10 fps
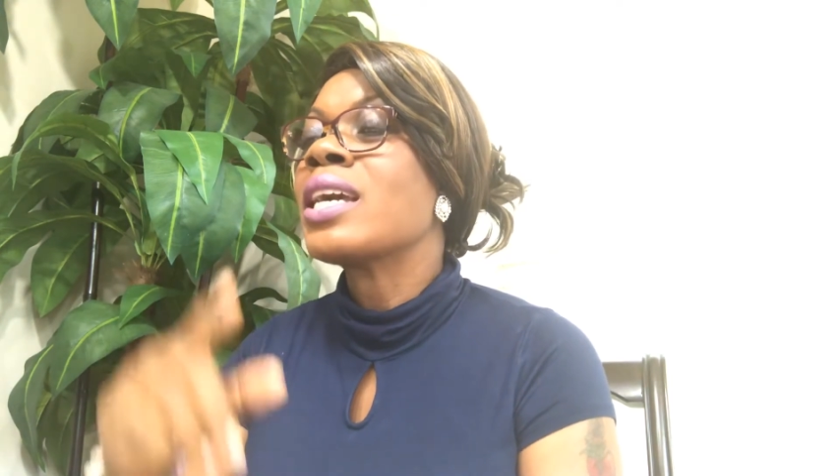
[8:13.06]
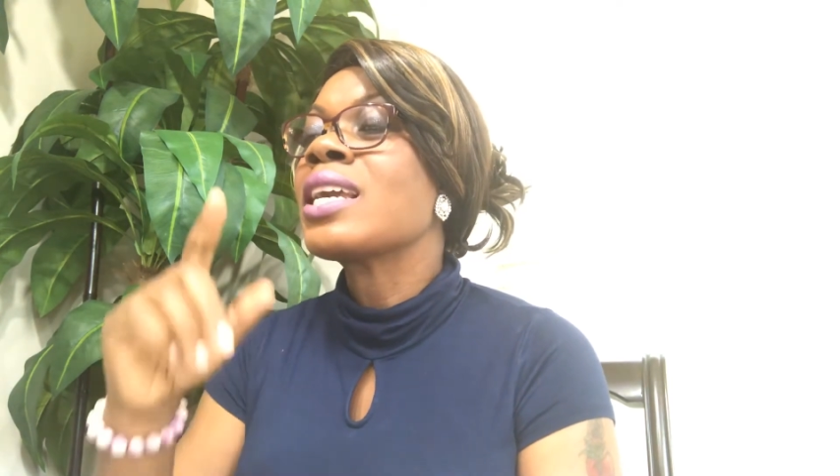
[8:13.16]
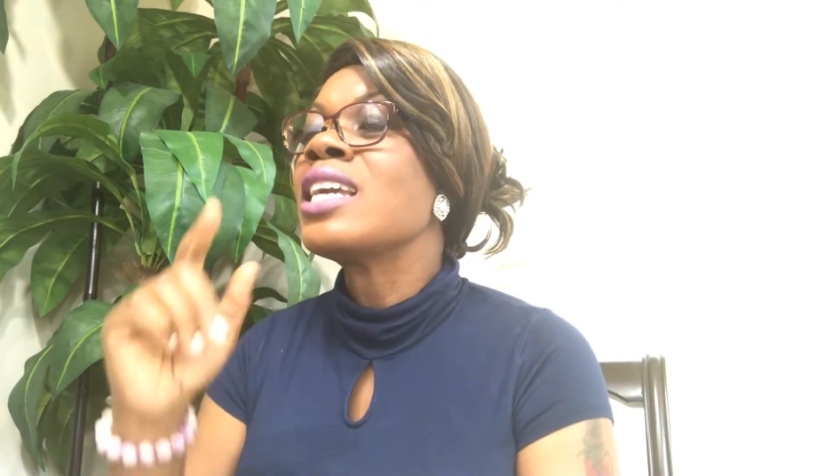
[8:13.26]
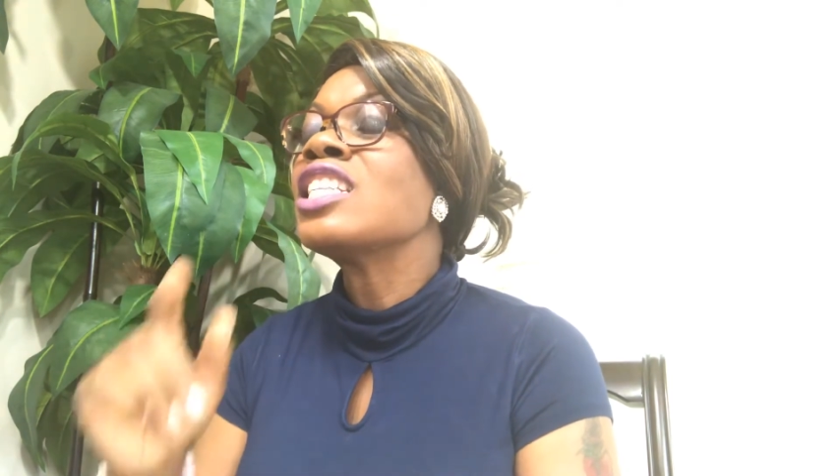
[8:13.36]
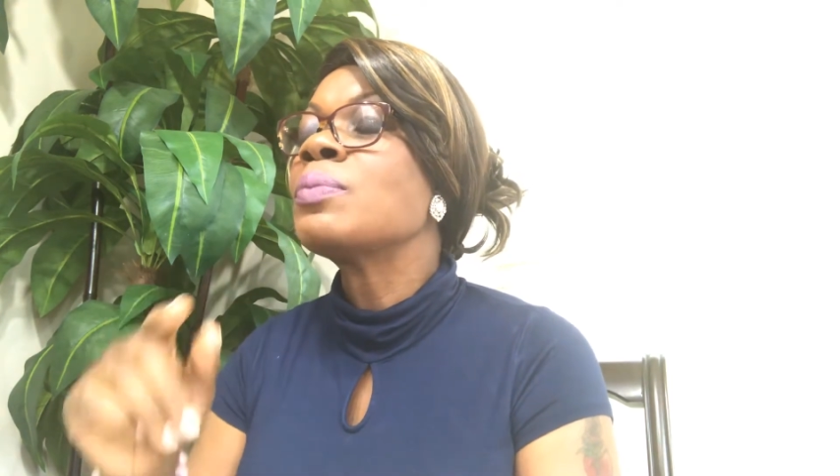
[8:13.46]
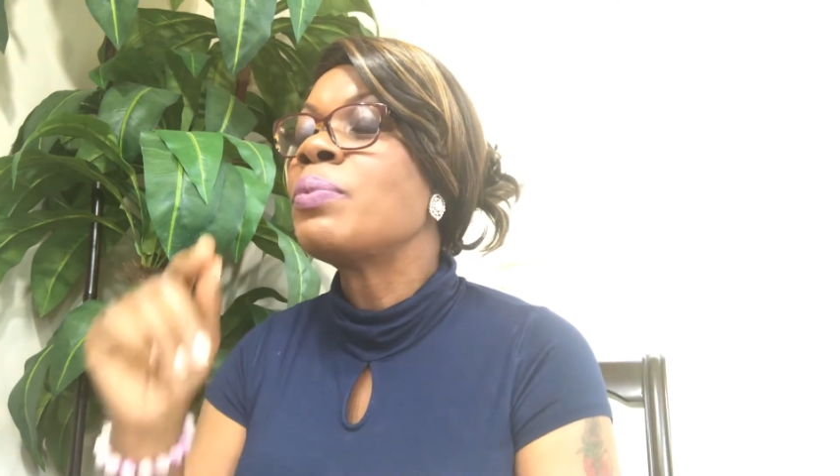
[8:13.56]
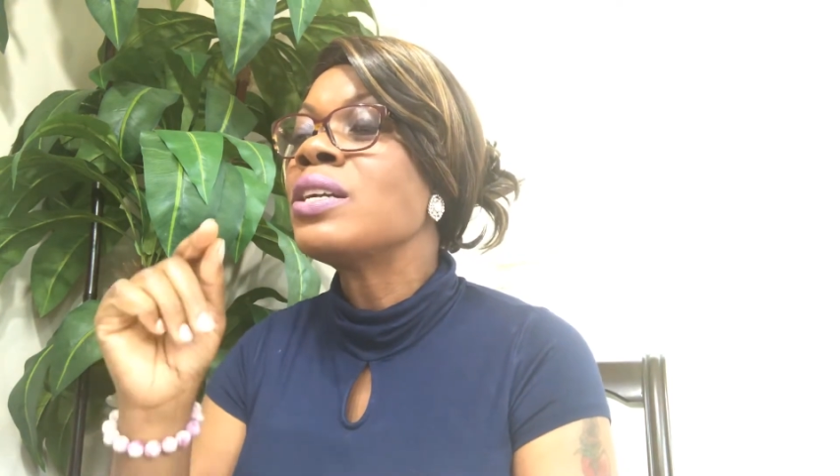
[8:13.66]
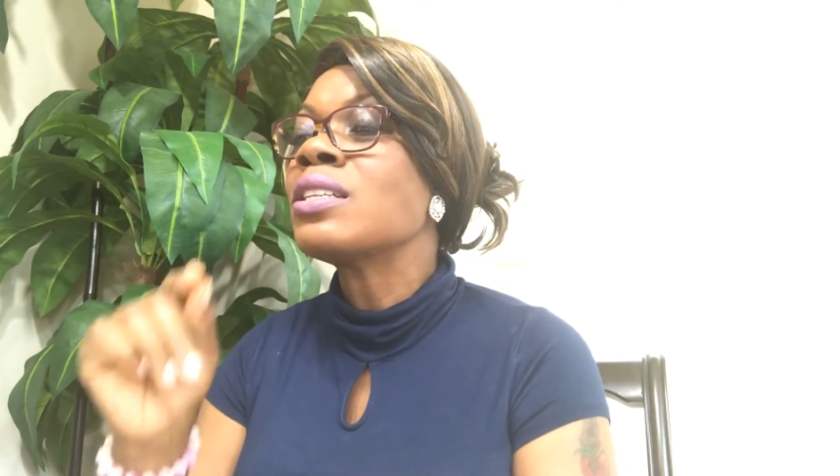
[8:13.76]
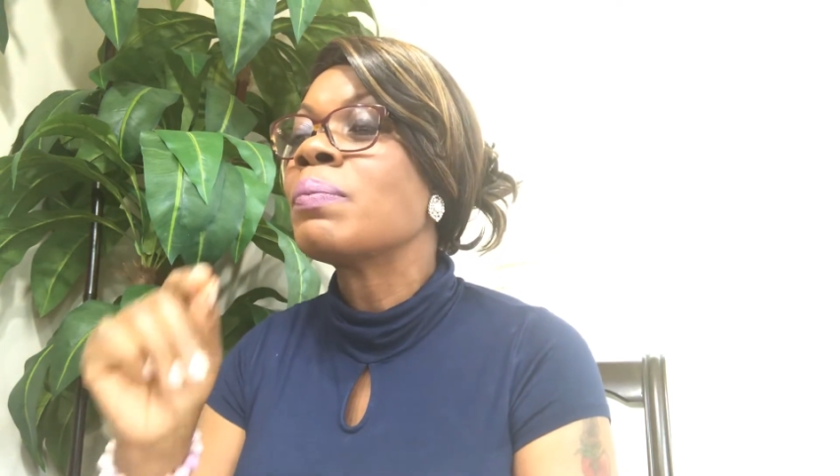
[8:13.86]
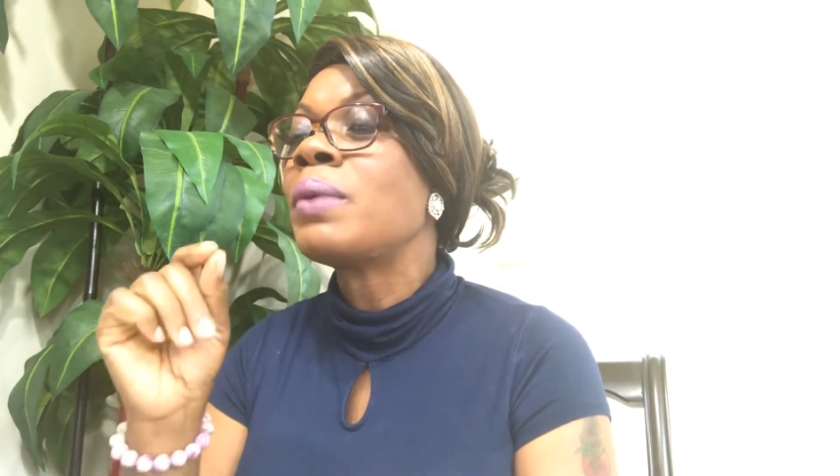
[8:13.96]
but
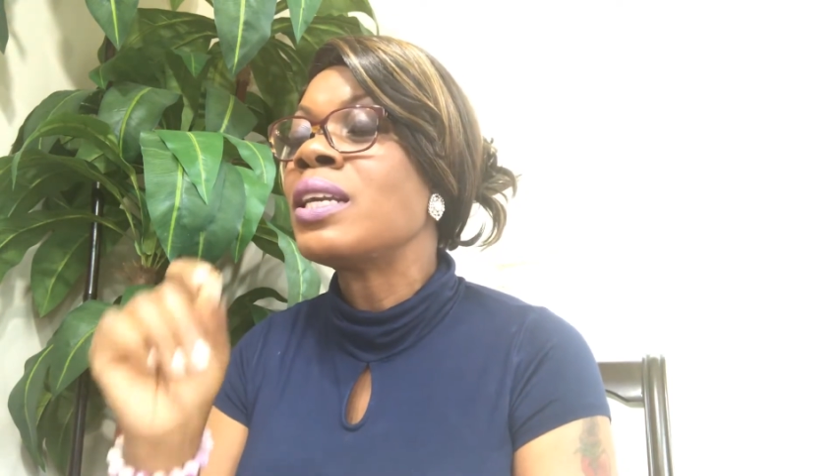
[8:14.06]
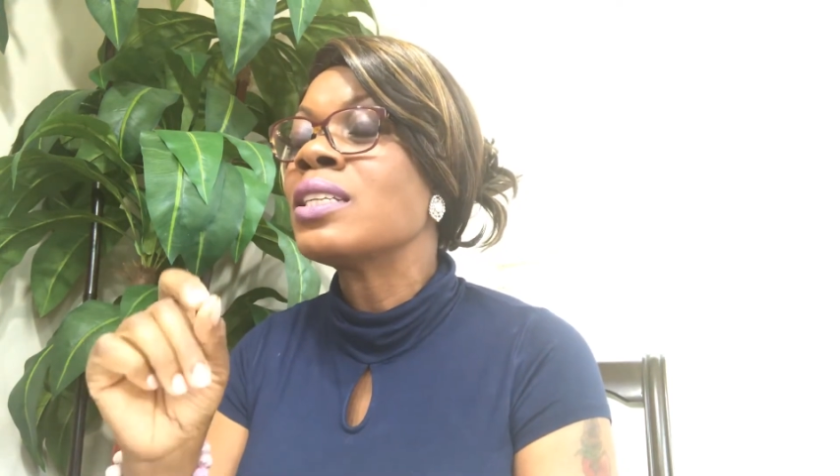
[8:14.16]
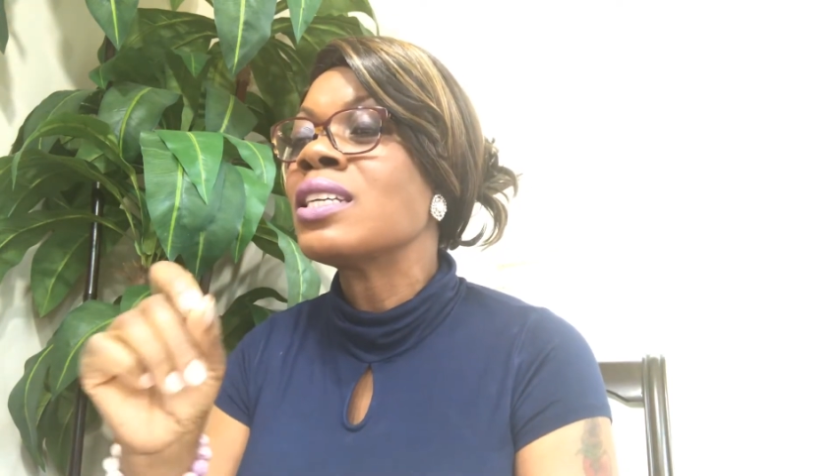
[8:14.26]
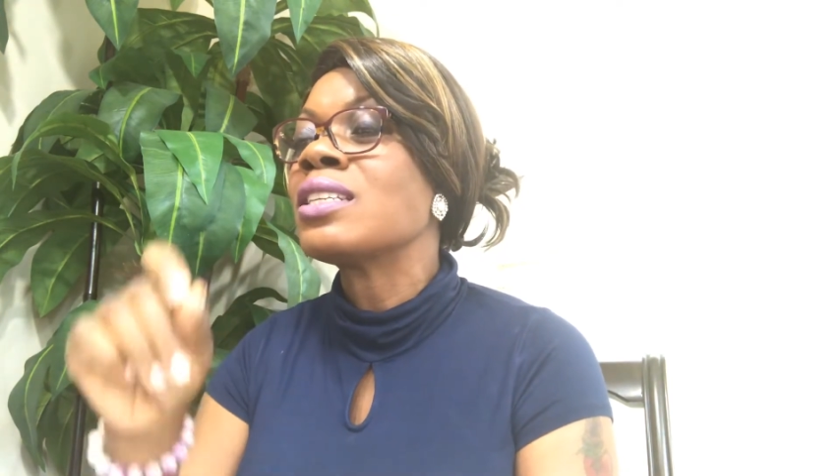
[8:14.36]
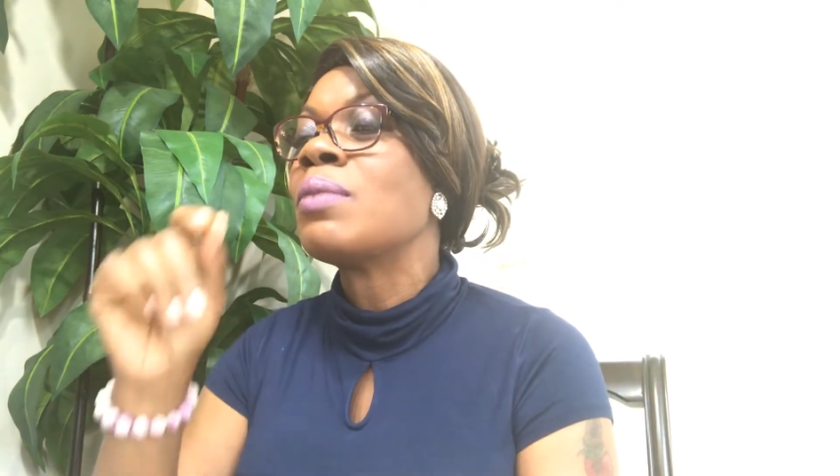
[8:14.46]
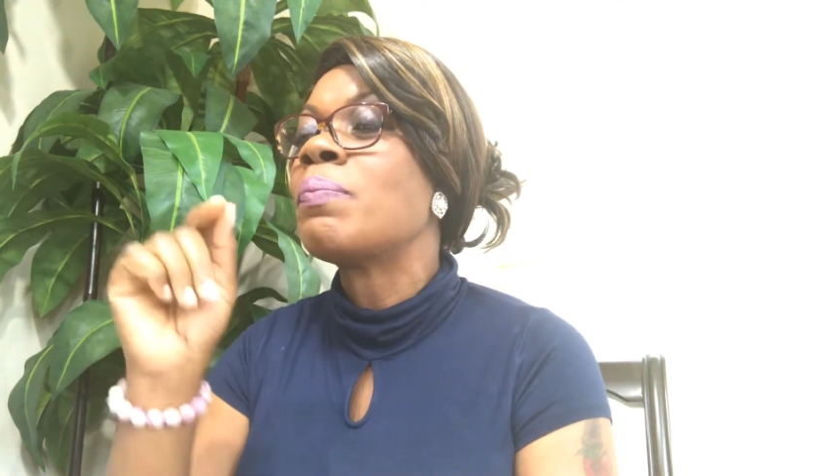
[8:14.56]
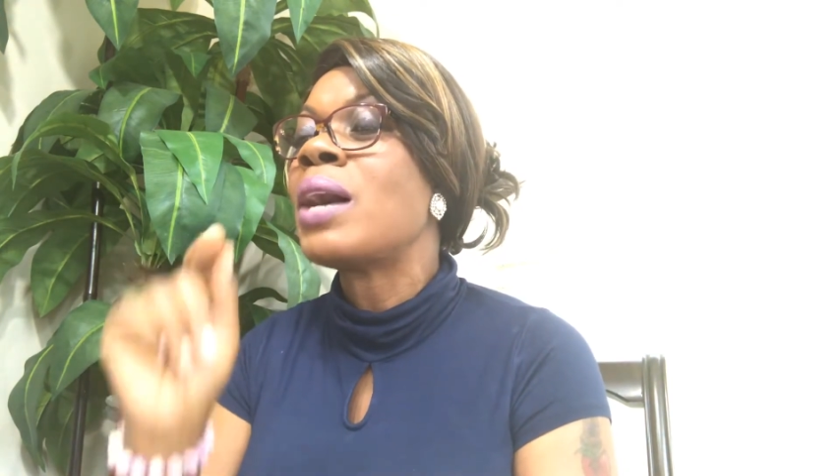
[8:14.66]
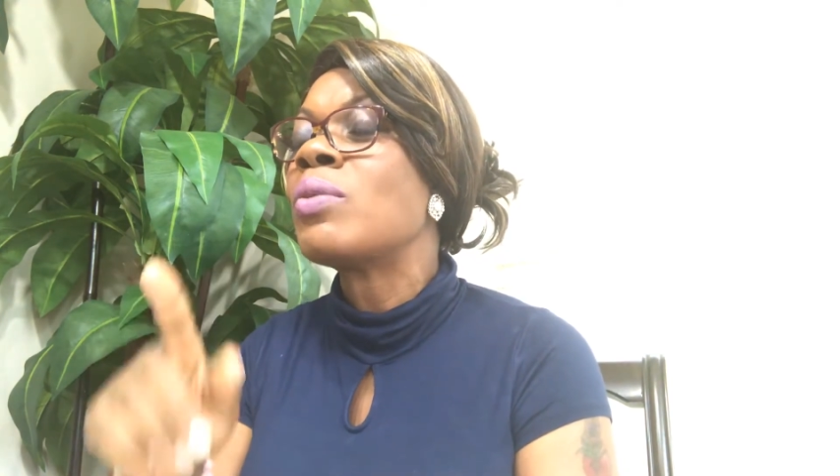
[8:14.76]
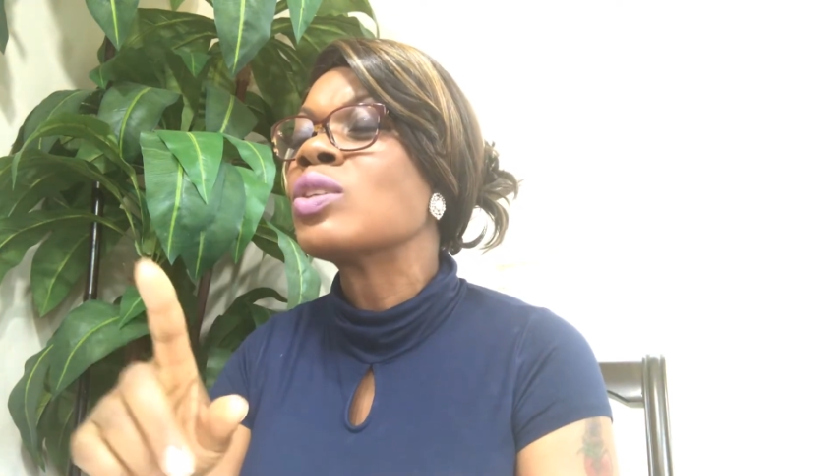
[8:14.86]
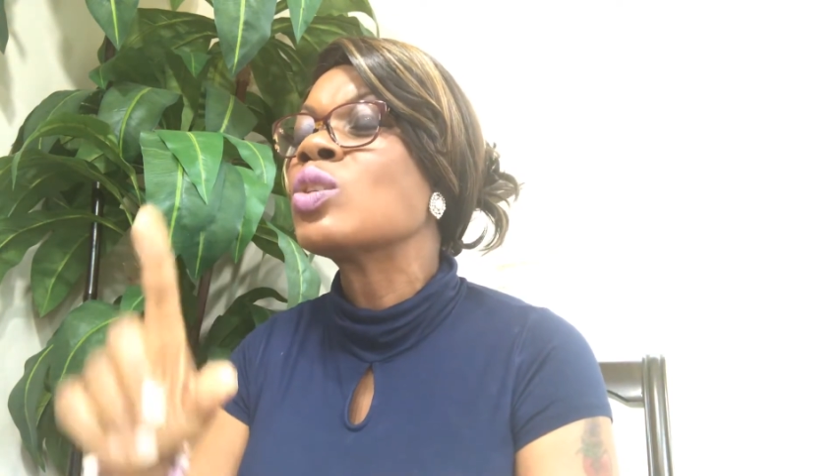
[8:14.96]
against princes and powers
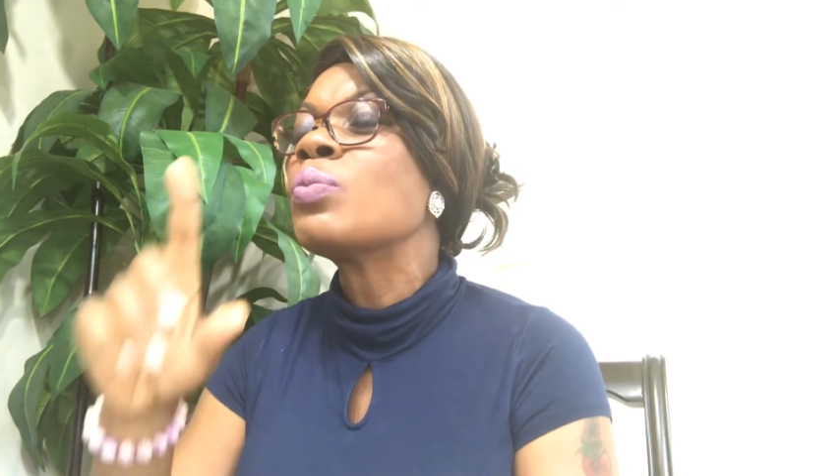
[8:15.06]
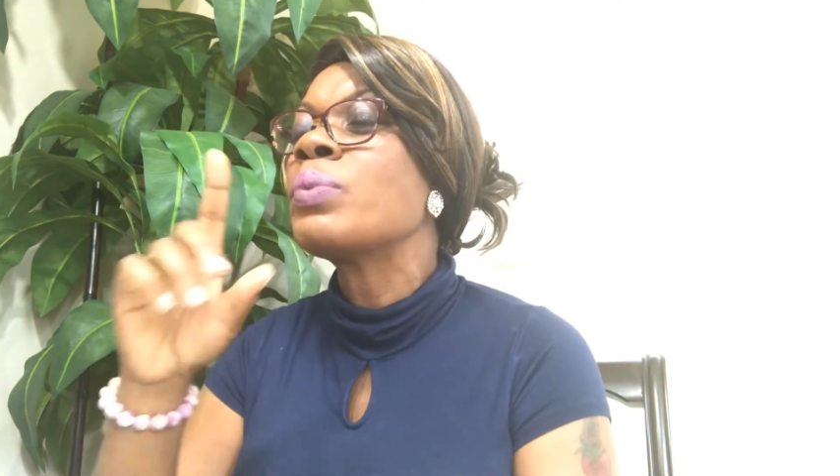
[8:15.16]
and power."